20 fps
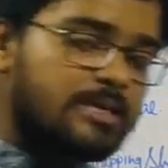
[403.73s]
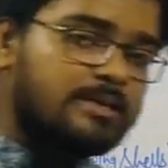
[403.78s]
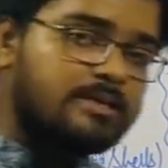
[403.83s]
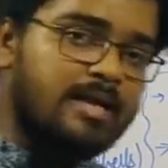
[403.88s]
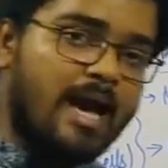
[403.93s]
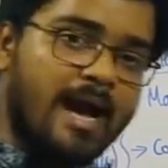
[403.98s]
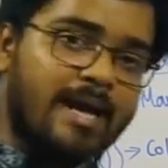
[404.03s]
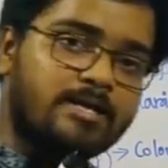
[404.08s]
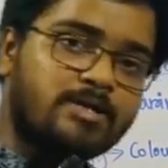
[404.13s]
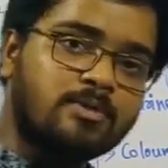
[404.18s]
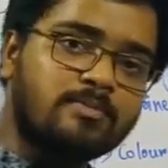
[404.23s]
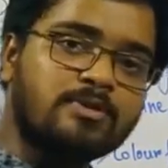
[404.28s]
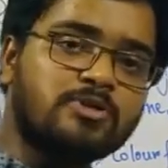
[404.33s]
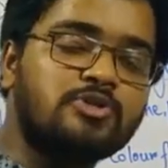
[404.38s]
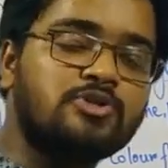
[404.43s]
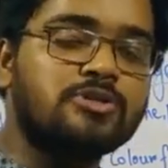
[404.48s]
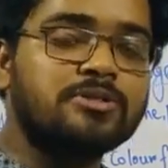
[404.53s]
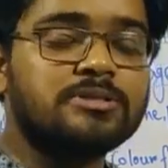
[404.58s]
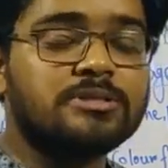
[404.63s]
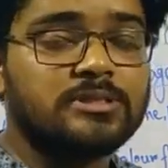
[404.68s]

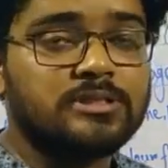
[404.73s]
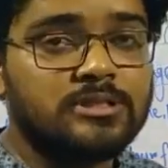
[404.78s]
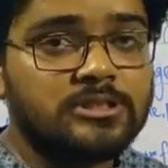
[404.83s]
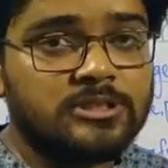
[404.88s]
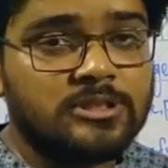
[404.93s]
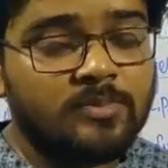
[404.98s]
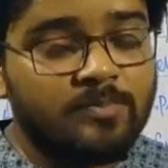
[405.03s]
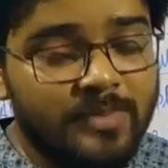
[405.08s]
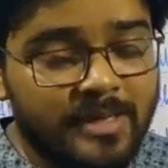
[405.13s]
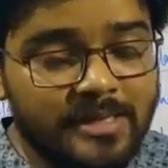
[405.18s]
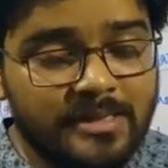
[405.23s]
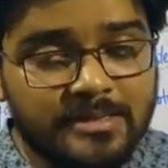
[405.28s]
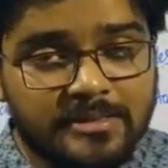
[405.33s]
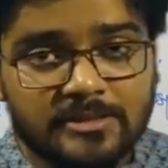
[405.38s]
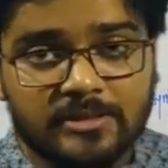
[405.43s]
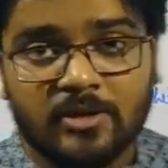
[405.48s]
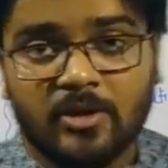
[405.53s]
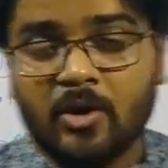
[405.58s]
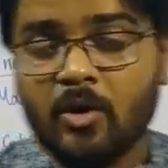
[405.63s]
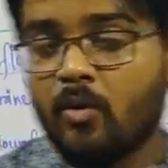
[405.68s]
Diatomaceous earth
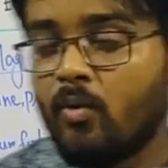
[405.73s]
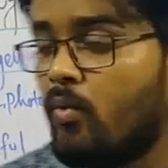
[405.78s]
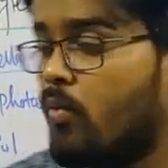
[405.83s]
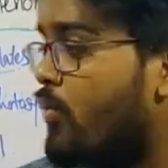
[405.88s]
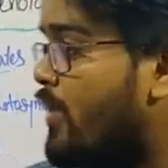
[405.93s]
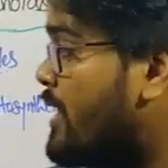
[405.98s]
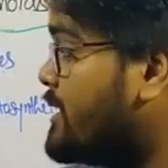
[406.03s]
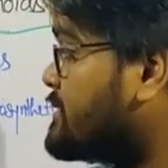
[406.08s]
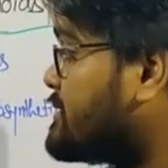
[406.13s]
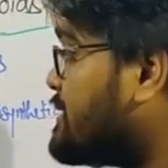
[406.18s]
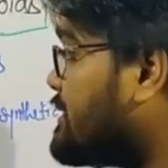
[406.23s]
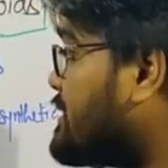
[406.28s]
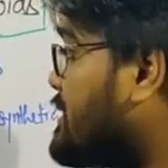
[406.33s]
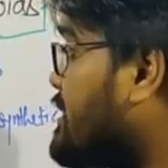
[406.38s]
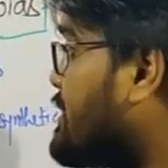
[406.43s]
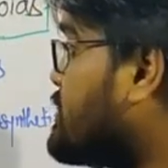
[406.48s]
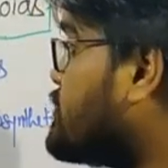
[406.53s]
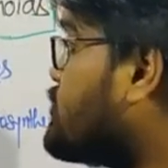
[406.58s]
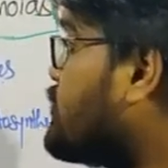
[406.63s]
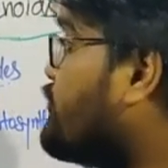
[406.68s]
means once the
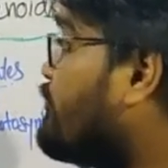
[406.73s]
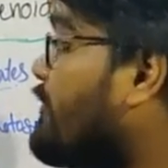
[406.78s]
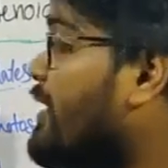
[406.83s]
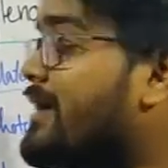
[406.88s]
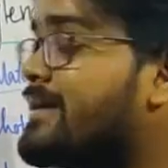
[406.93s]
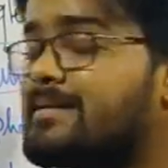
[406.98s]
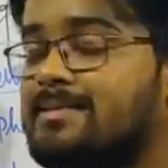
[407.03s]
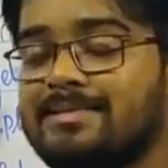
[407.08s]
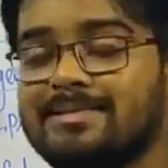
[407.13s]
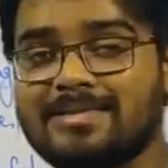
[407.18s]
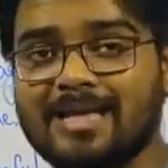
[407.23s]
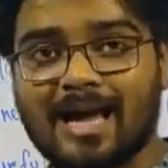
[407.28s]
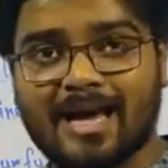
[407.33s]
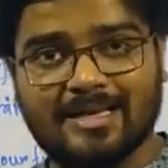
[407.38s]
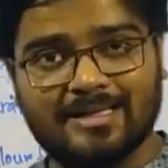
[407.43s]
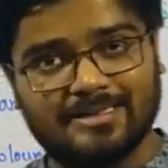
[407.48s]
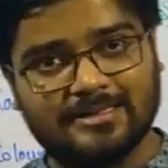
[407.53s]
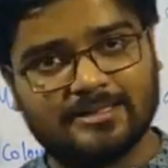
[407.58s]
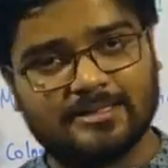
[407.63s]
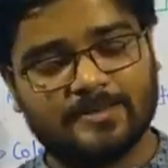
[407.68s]
chrysophytes
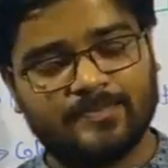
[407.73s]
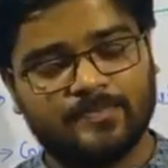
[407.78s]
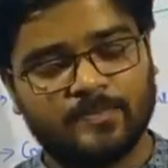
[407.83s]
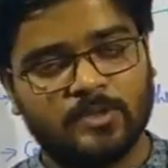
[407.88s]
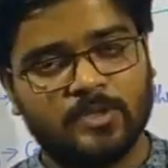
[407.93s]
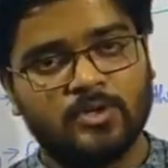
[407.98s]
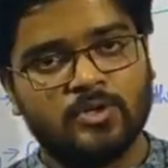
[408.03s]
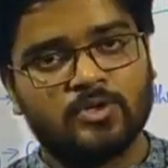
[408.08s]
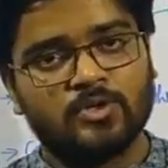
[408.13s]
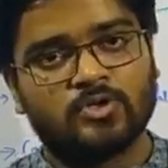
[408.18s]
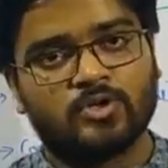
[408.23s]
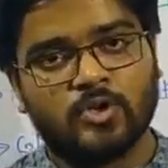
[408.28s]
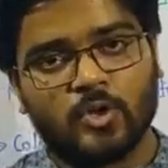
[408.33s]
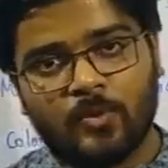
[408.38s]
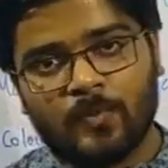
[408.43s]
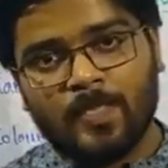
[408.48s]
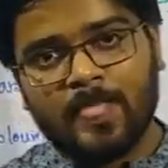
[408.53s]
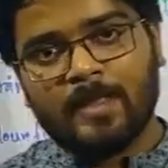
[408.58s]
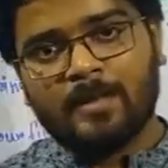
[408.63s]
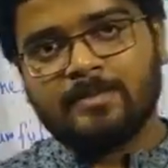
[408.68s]
dies,
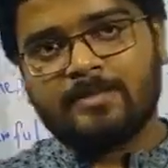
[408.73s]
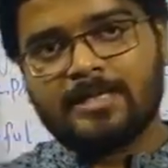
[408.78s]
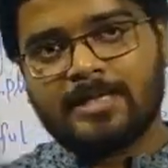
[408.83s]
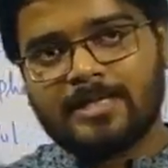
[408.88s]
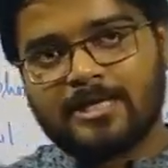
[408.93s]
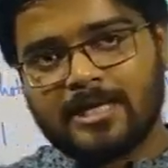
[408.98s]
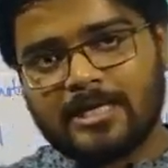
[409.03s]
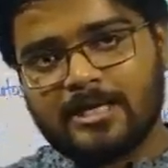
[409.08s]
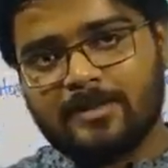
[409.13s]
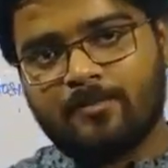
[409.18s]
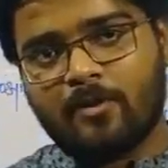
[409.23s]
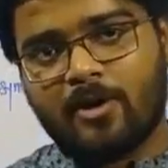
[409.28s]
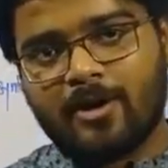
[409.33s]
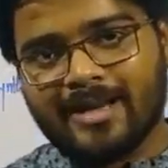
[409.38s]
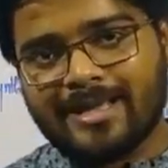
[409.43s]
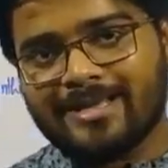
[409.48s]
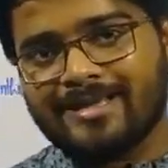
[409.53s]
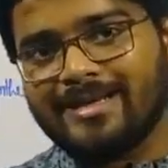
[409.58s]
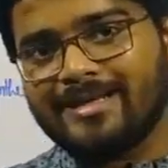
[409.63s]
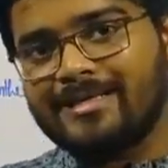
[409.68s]
so their dead
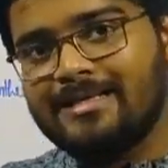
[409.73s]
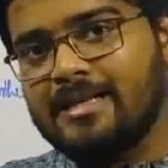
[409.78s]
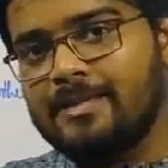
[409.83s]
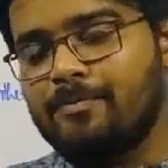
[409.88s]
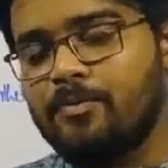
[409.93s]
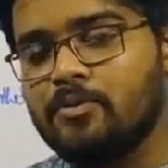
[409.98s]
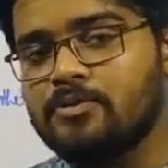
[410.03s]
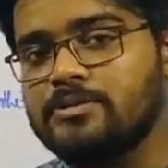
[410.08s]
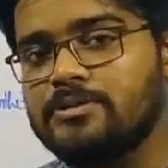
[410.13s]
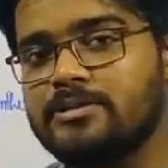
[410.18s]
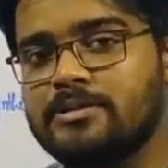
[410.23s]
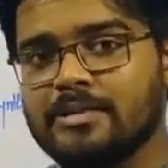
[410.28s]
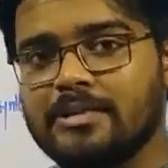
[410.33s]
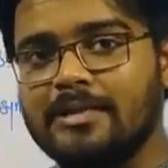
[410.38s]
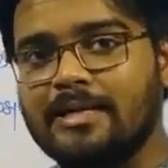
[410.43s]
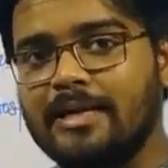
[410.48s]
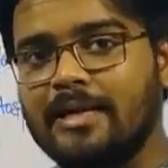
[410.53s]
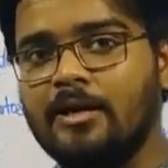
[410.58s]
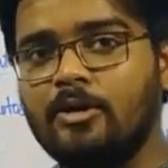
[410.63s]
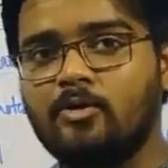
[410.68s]
body get
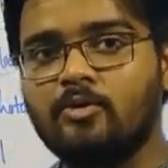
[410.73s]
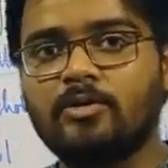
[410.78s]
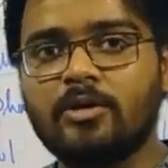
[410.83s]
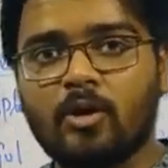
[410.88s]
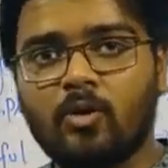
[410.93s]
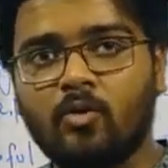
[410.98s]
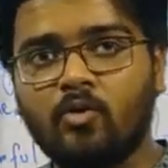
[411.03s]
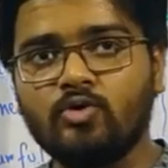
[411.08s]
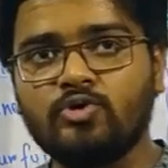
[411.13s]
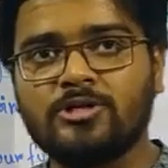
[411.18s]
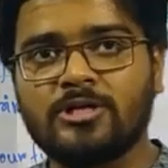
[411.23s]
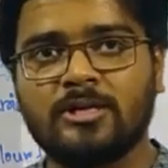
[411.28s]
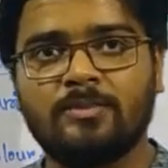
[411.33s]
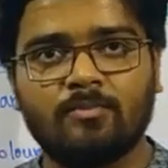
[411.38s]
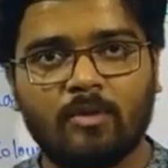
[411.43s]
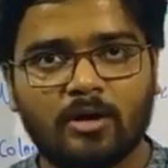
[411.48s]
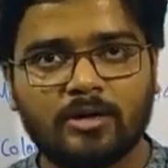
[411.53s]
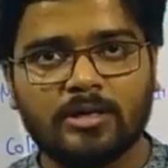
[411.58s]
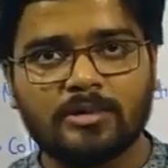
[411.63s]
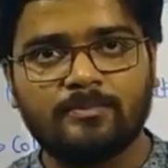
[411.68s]
deposited into the ocean
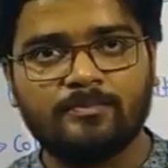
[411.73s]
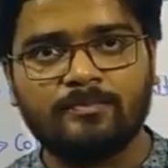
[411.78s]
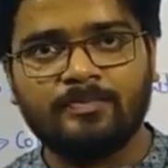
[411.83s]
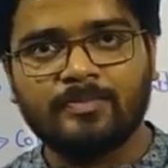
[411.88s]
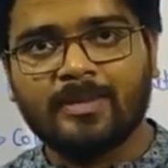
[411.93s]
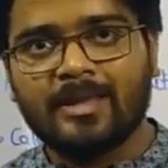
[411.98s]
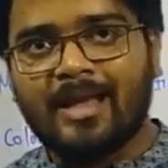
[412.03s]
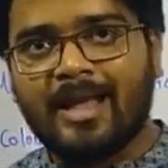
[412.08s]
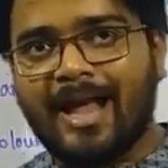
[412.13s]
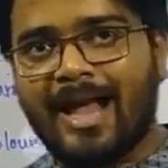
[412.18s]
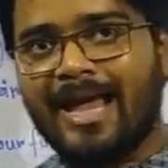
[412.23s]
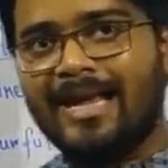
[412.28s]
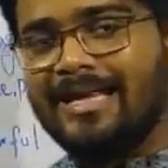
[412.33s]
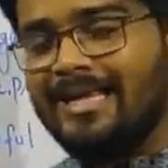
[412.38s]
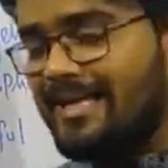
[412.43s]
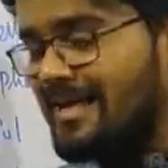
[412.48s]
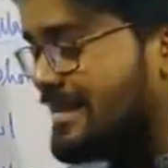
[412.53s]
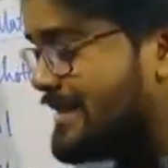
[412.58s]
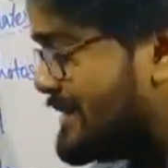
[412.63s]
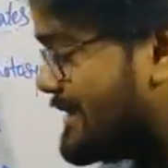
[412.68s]
bottom, and
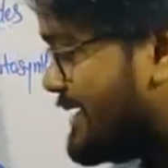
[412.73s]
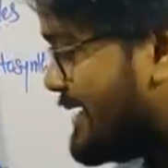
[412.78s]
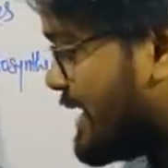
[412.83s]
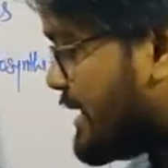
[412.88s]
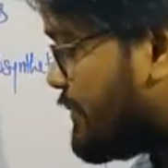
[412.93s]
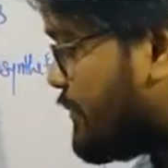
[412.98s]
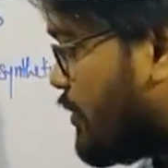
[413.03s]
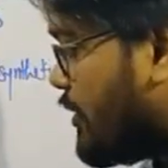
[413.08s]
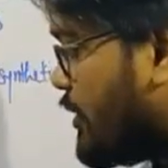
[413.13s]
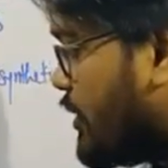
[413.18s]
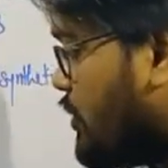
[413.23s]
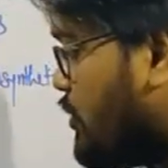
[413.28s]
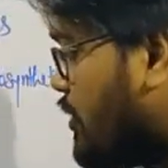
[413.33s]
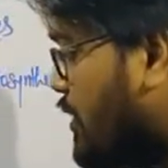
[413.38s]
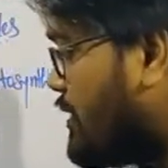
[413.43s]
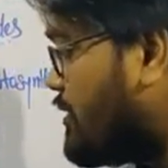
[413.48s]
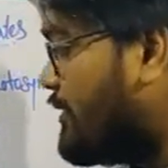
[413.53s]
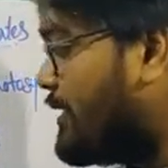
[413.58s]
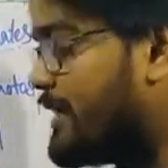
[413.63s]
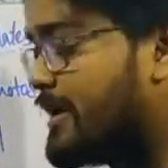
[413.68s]
in their body you
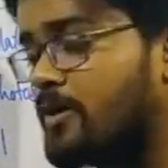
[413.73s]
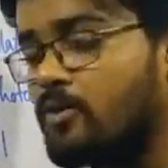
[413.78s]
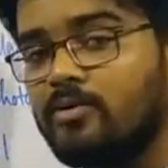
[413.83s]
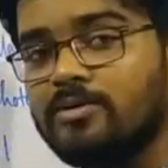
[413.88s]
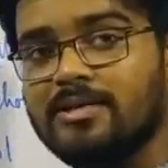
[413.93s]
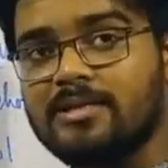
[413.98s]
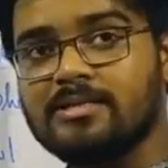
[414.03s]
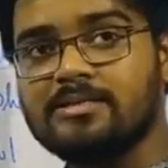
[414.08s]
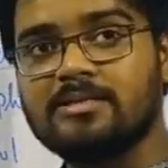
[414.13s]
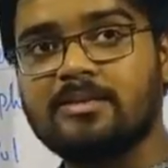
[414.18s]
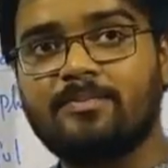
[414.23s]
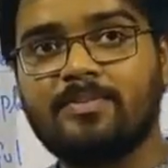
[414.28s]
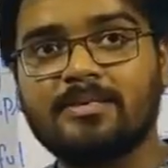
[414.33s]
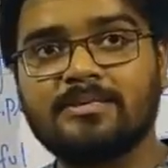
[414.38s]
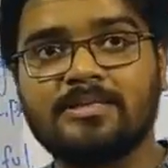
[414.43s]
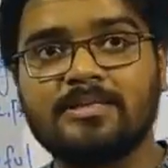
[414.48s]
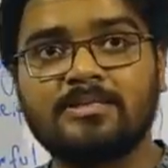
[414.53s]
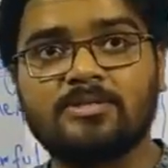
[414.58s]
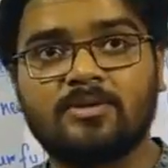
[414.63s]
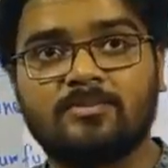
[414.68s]
already know there is a
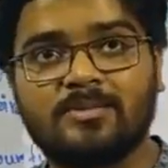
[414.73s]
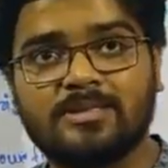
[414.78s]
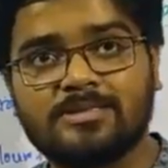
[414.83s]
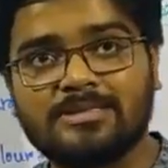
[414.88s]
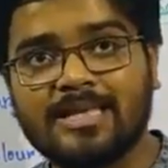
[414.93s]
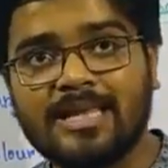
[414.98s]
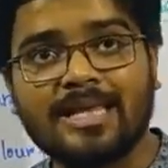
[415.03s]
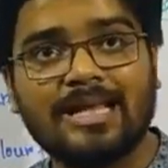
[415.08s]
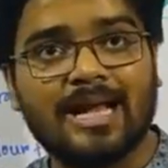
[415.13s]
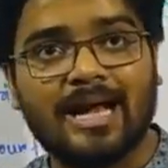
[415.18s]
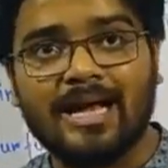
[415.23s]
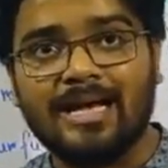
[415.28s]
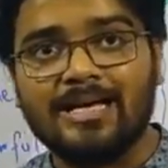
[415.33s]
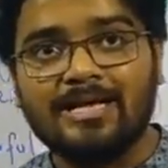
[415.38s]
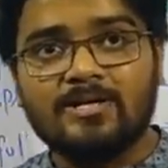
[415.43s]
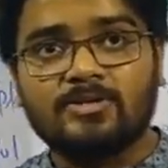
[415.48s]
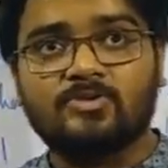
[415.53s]
presence of the silica.